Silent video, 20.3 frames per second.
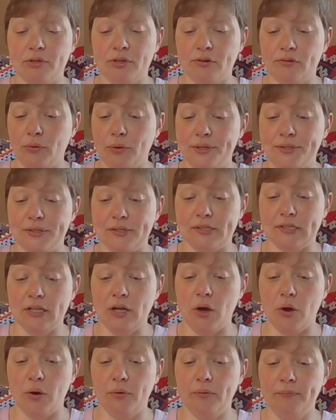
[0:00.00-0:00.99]
their voices
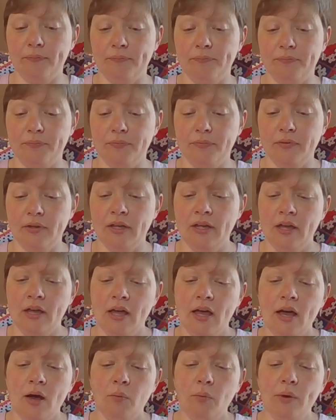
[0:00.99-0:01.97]
low.
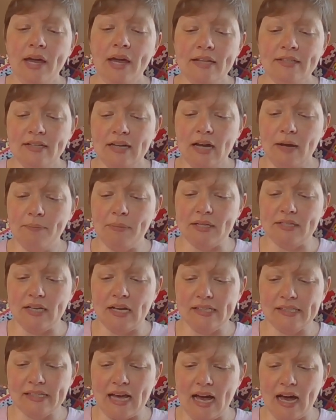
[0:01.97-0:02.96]
We ended up at
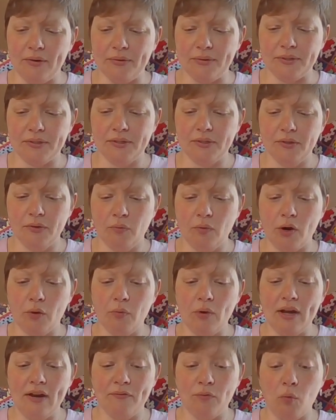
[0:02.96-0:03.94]
Dusk House, where
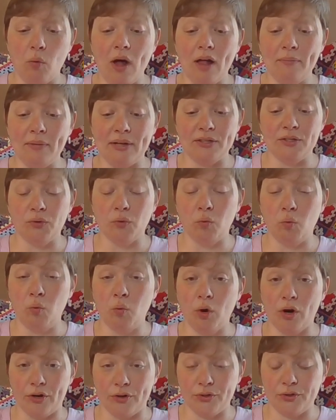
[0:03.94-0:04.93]
one of Welmet's
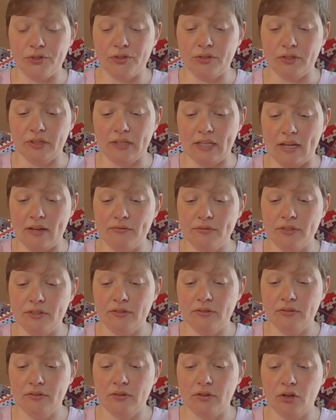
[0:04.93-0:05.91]
worst lived.
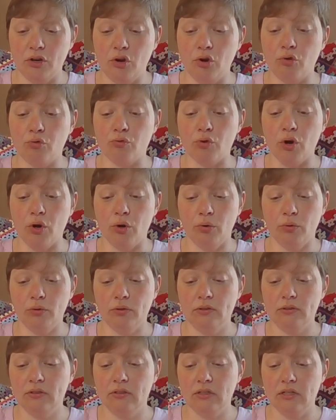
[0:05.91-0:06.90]

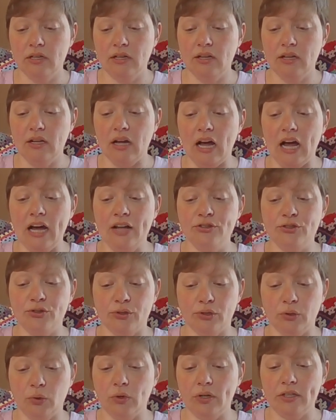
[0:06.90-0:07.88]
Crow,
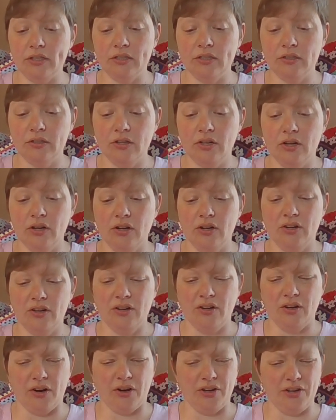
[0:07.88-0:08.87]
Underlord.
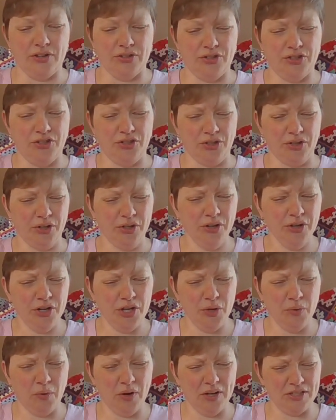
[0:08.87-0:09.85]
"Are you sure
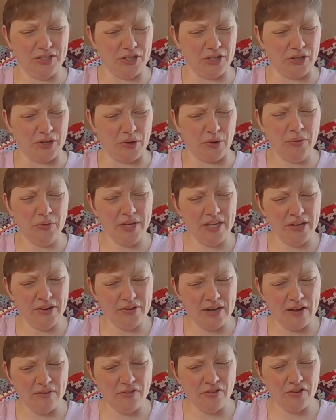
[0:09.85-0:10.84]
you want to go here,
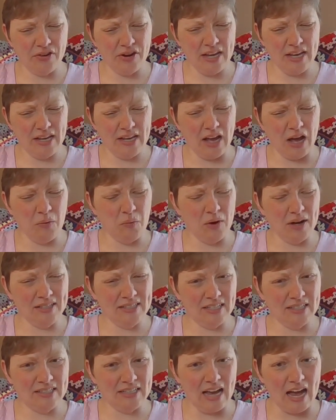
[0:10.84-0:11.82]
Nevery?" I
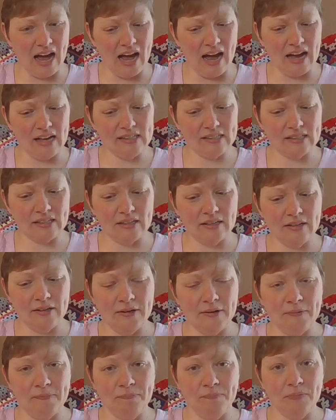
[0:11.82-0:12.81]
wanted to ask,
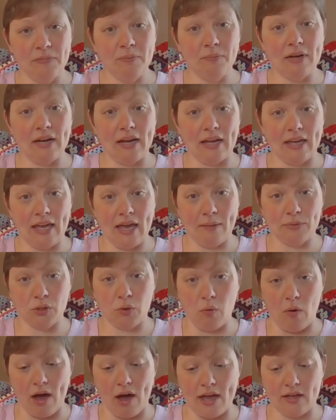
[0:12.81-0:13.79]
but I kept
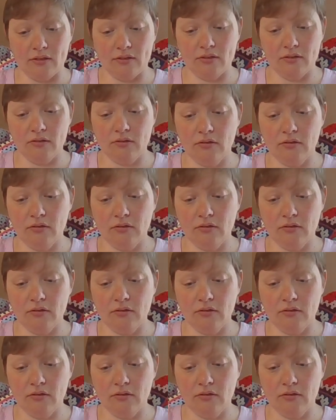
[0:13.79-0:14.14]
quiet.